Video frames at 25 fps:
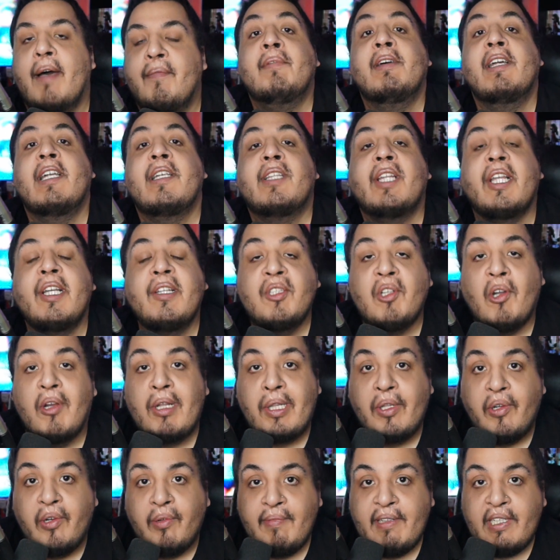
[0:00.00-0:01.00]
I mean, things are a
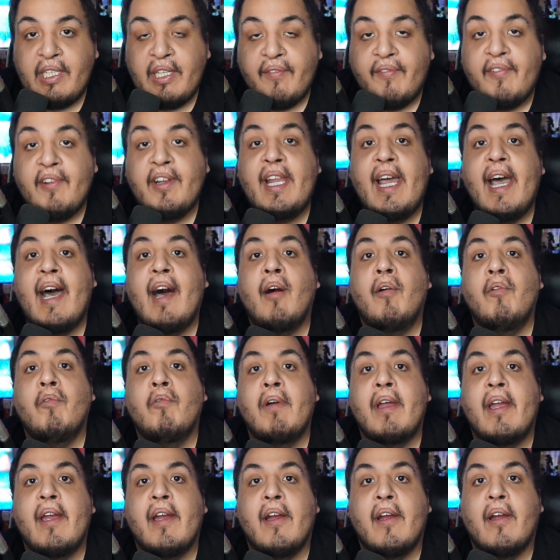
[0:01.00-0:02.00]
little bit different now
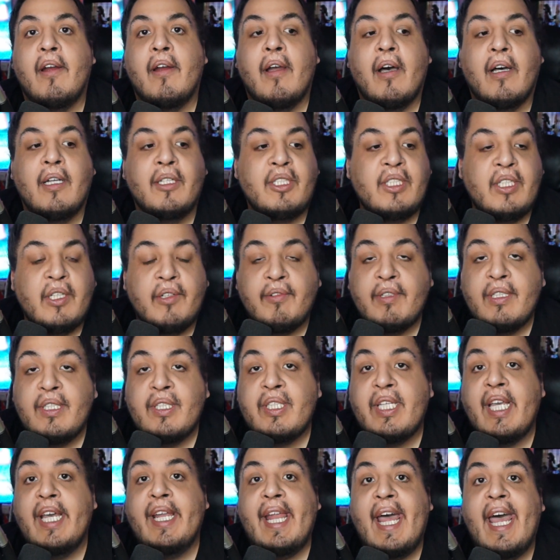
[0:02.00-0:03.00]
where a
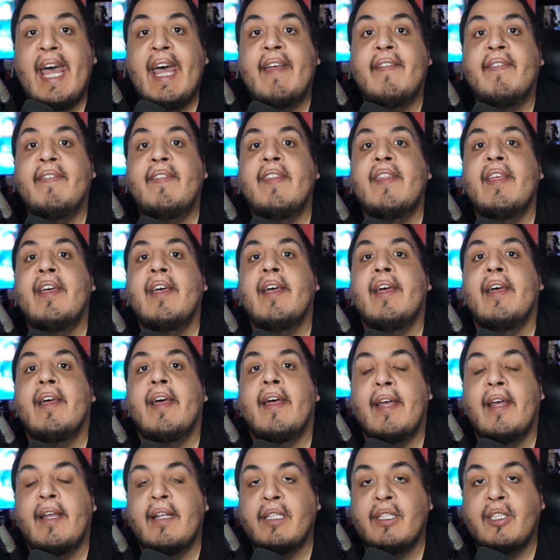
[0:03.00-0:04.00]
series can end
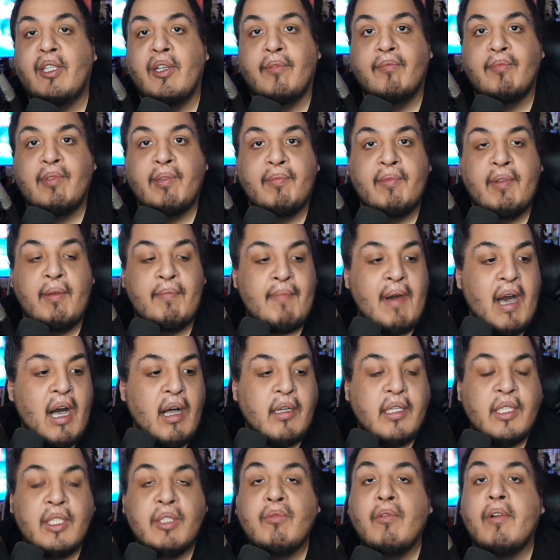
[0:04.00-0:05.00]
in terms of the
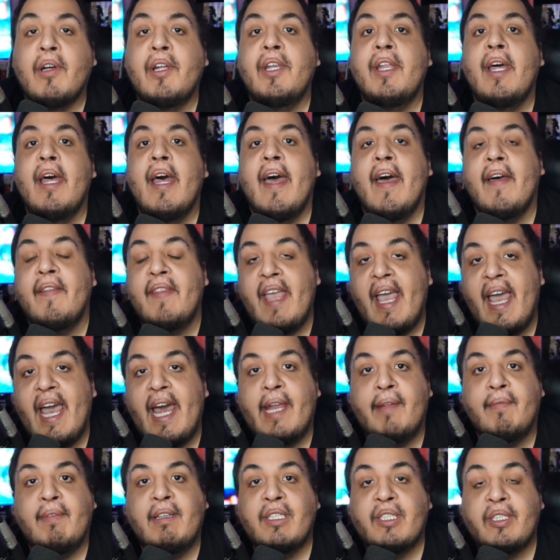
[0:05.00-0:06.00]
manga's run and the
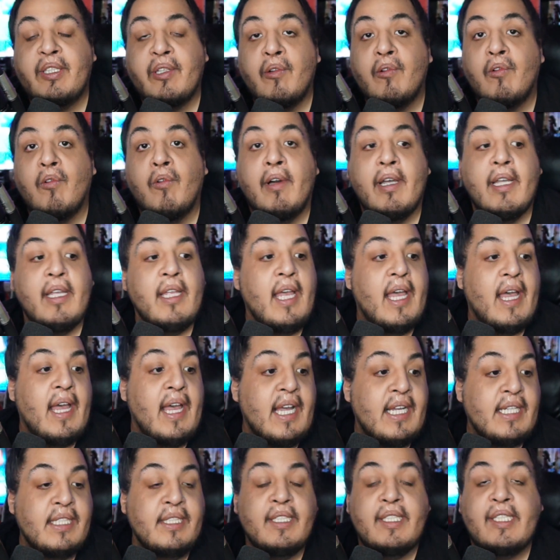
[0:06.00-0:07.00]
anime still going,
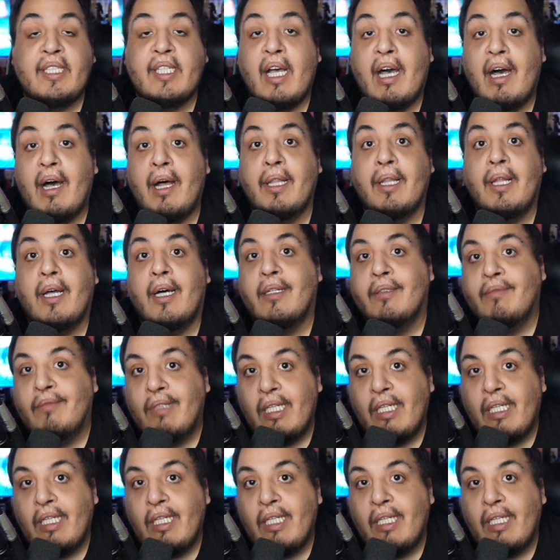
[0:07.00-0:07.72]
hence a la